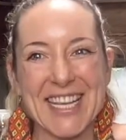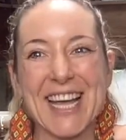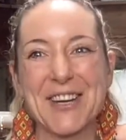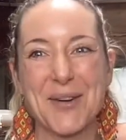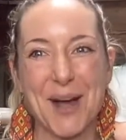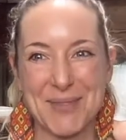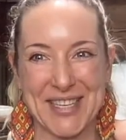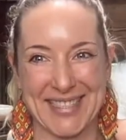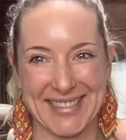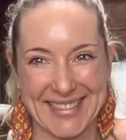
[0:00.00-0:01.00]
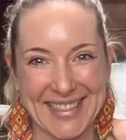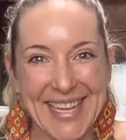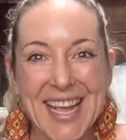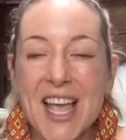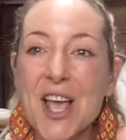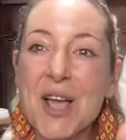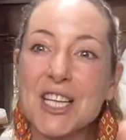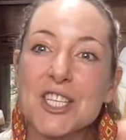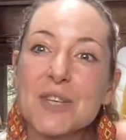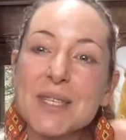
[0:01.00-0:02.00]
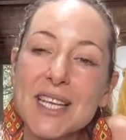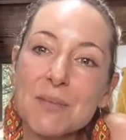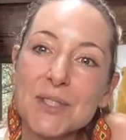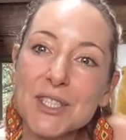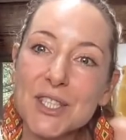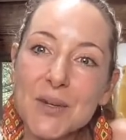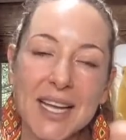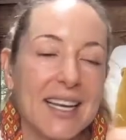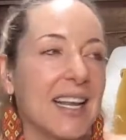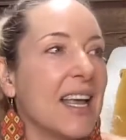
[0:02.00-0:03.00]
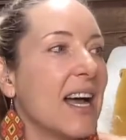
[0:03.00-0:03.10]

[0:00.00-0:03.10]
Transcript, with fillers: she had no option and she was able to do it.